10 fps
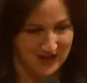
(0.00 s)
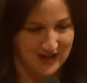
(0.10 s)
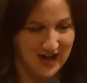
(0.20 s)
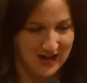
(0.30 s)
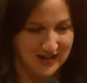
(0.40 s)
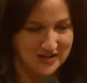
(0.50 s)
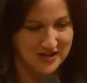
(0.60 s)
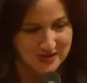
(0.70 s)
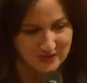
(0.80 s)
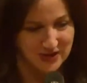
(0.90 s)
Again, it's
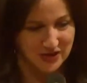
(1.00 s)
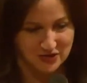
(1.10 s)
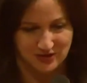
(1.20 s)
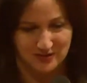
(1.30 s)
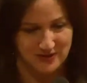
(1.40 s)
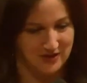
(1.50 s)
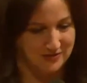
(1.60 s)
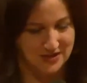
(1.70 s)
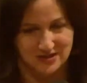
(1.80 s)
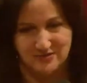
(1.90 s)
also a luxury to be able
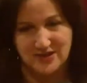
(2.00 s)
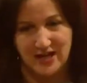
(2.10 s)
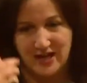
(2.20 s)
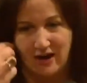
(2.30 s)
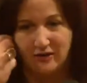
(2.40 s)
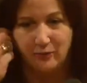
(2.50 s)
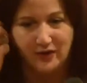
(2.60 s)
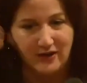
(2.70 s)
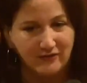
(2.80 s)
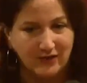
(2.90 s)
to do takeout and
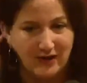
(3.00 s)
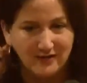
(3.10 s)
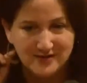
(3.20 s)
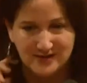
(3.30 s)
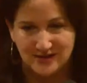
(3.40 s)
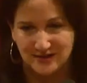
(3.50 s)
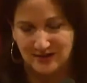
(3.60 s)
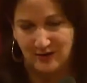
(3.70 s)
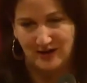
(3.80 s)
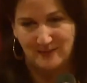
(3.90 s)
whatever else. And,
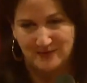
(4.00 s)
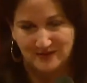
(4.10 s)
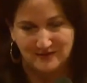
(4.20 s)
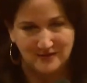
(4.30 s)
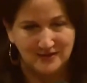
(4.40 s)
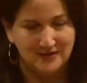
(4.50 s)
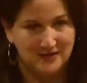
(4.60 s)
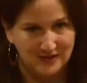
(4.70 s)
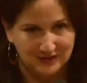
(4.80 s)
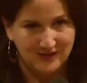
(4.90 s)
you know, I happen to
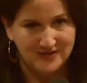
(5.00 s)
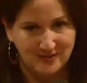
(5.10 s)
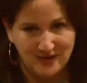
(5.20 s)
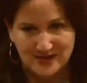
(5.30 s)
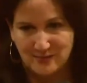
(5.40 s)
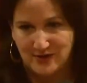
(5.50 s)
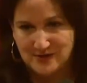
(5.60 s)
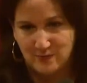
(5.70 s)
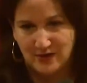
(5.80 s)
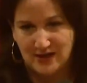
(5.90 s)
live someplace where
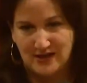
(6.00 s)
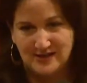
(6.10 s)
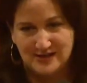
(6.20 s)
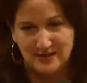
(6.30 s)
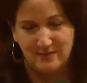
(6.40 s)
it's pretty easy.